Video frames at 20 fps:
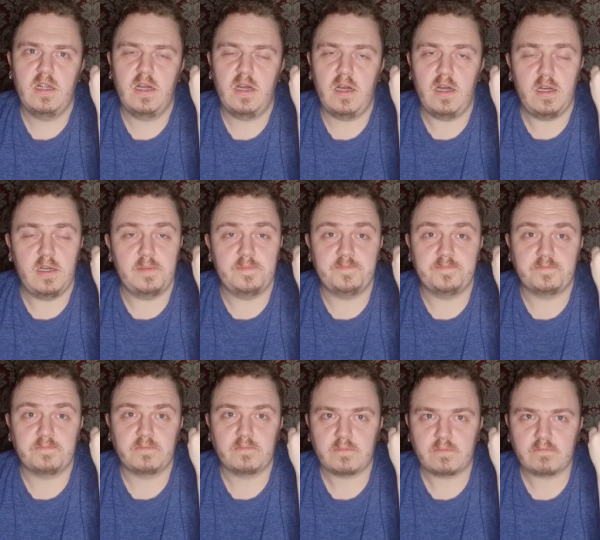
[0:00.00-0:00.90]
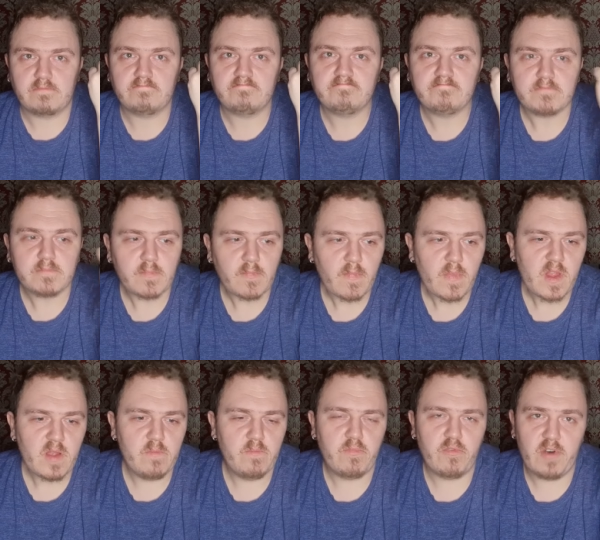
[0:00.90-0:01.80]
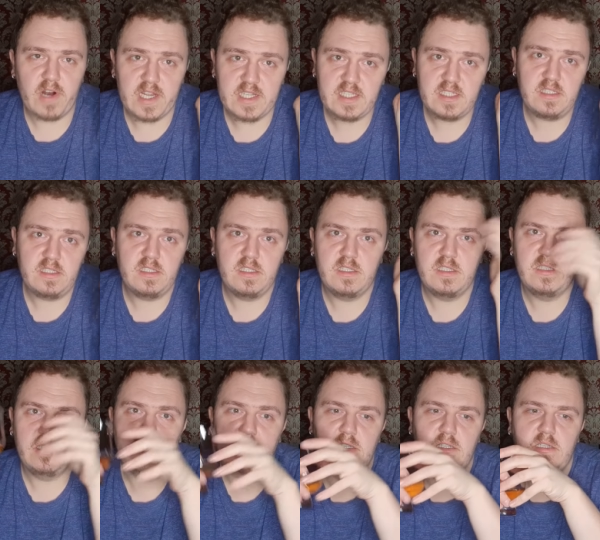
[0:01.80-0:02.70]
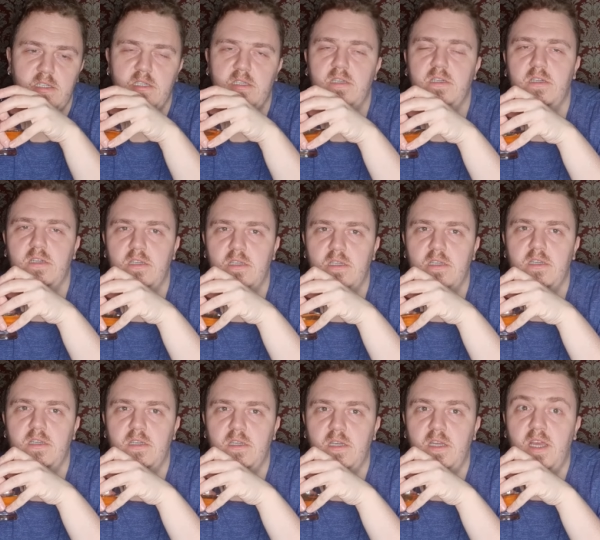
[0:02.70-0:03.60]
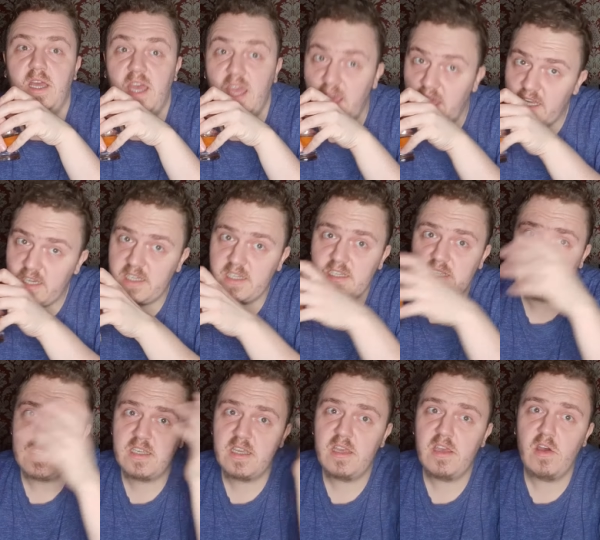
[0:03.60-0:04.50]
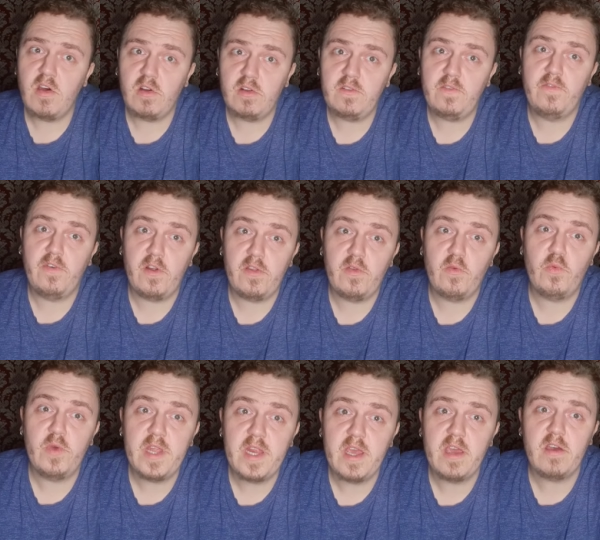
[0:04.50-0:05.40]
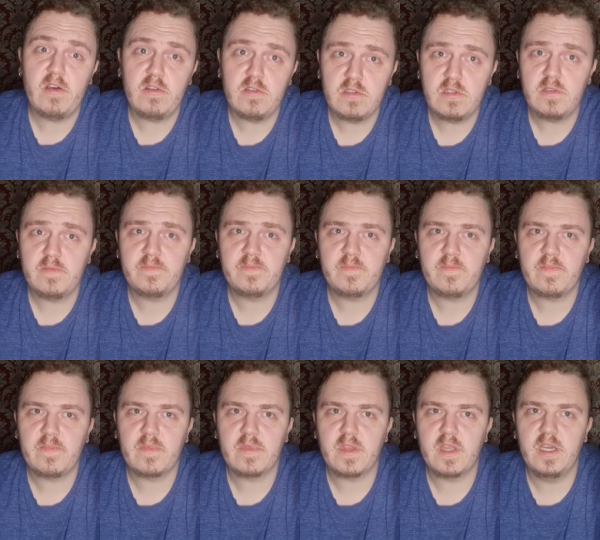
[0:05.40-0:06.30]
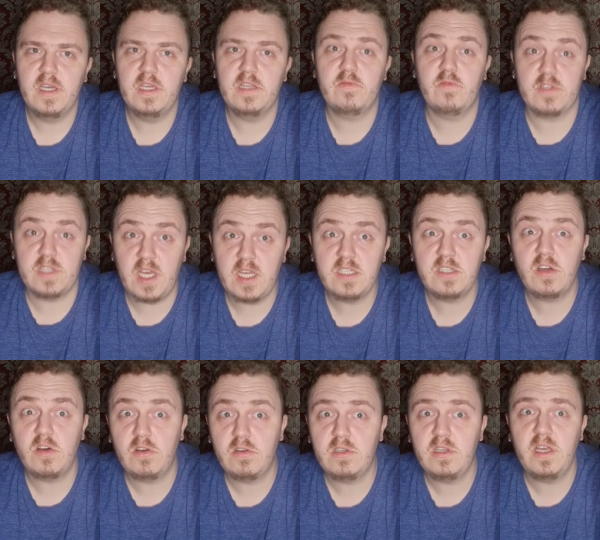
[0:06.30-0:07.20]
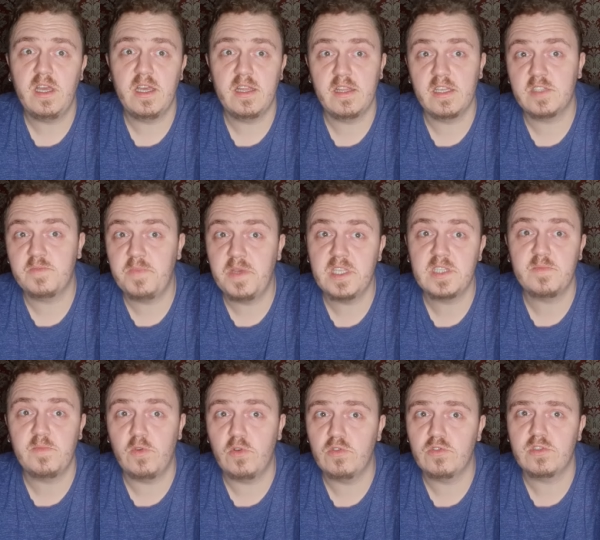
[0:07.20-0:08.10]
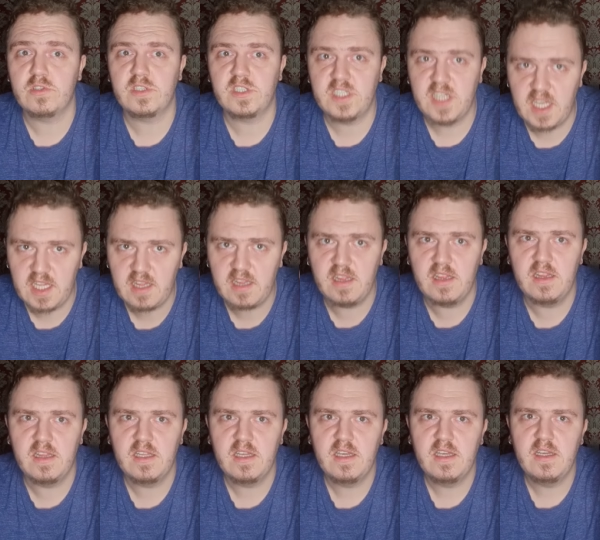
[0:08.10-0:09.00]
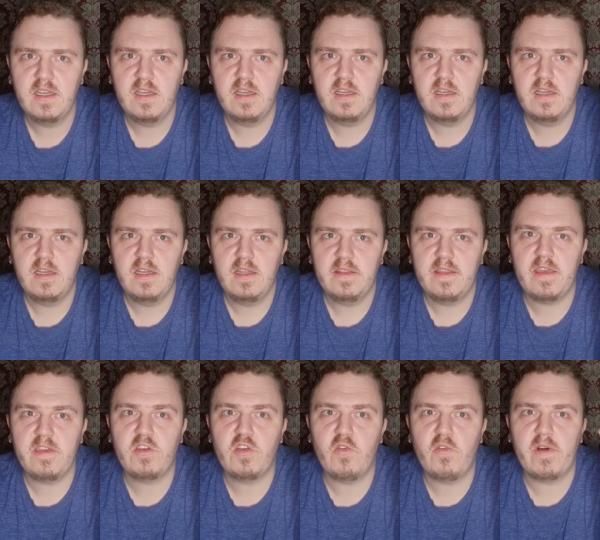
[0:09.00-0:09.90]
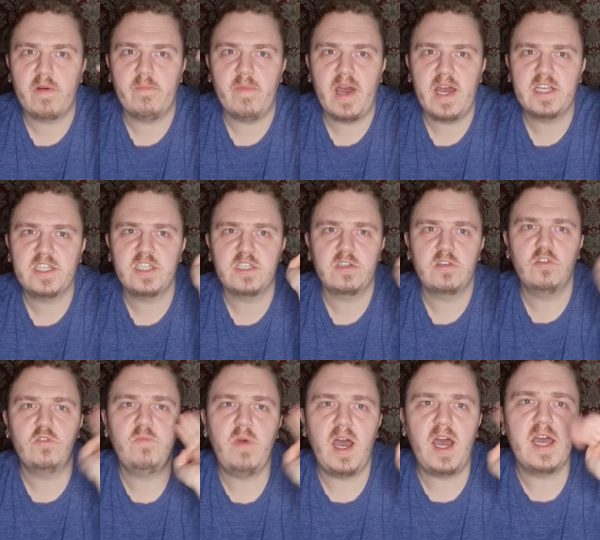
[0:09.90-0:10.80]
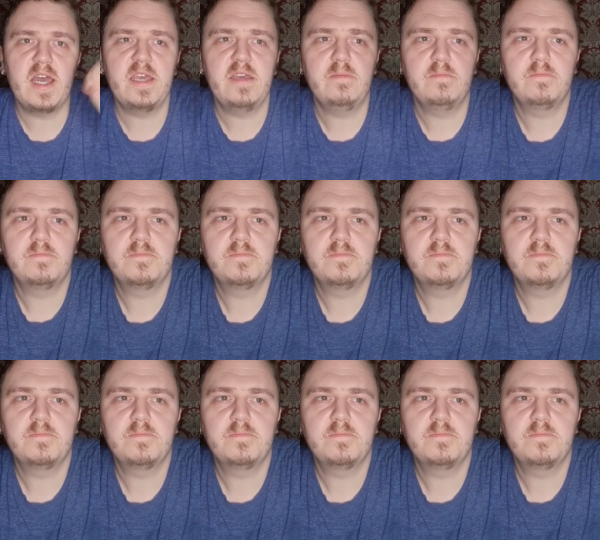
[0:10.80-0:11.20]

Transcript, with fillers: um, present and see you on further videos. It was Anton and the Boost channel. Thank you very much and goodbye.